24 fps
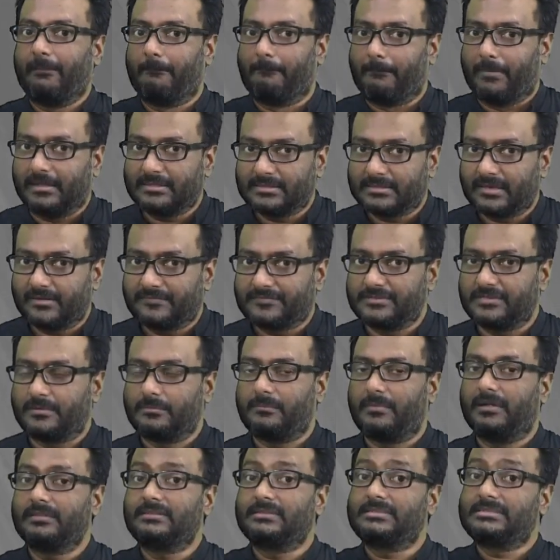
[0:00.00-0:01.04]
month after
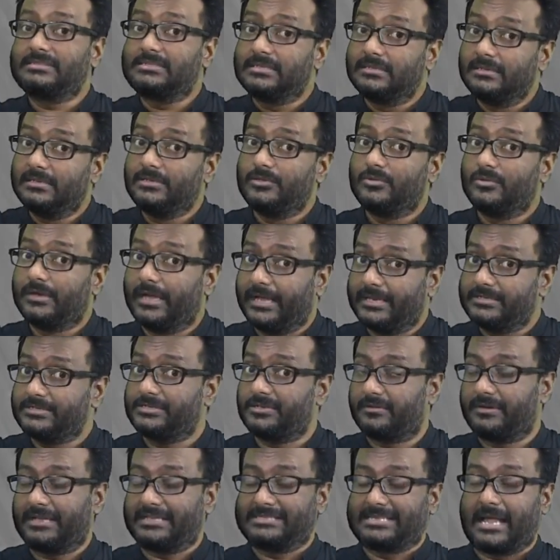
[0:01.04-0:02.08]
month till you hit
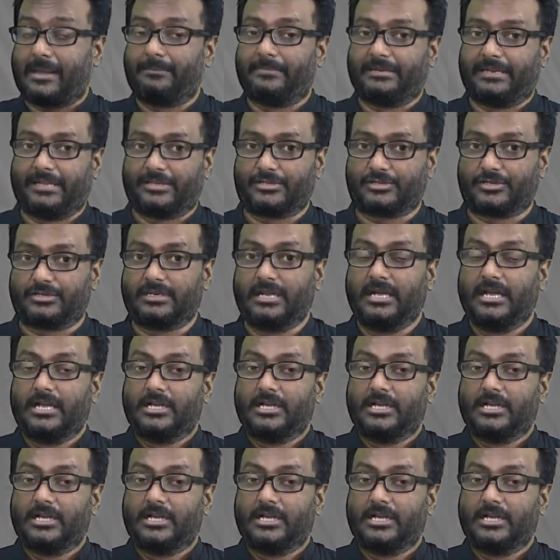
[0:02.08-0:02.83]
your examination.